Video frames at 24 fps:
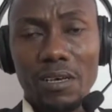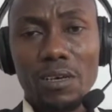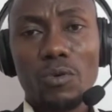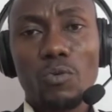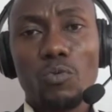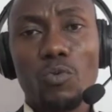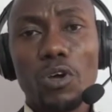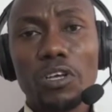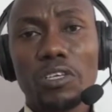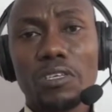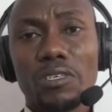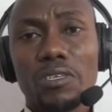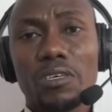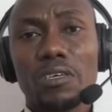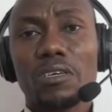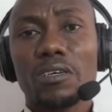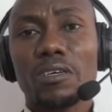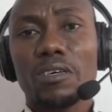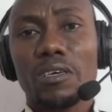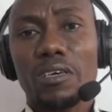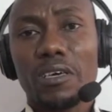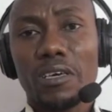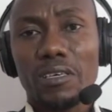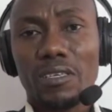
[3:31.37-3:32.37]
which
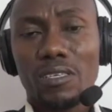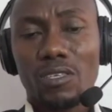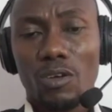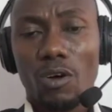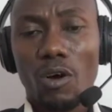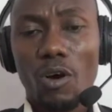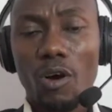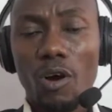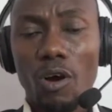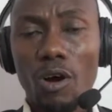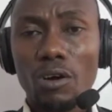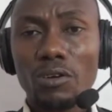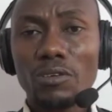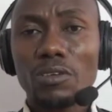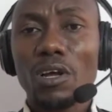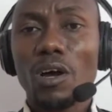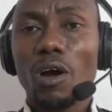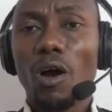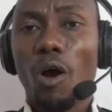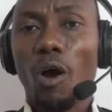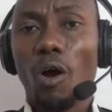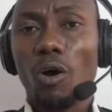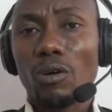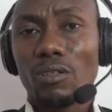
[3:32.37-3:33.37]
is called
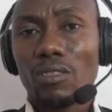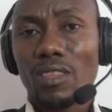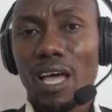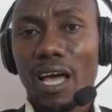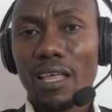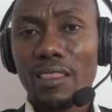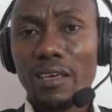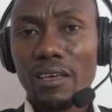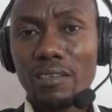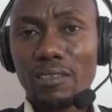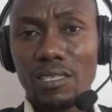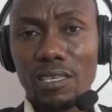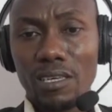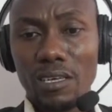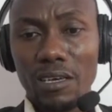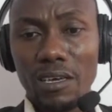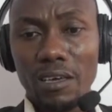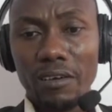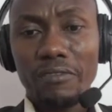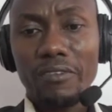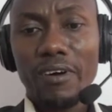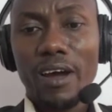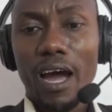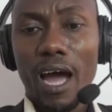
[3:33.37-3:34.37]

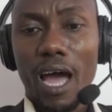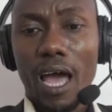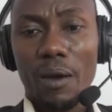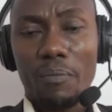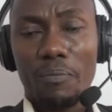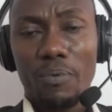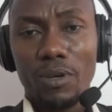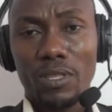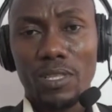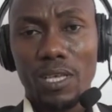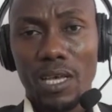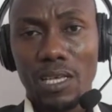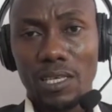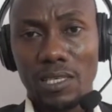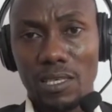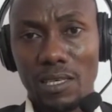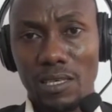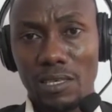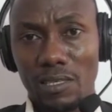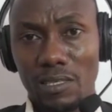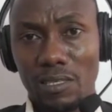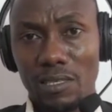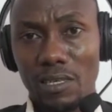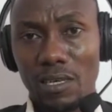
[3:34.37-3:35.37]
alternative
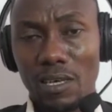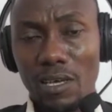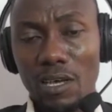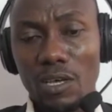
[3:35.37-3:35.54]
hypothesis.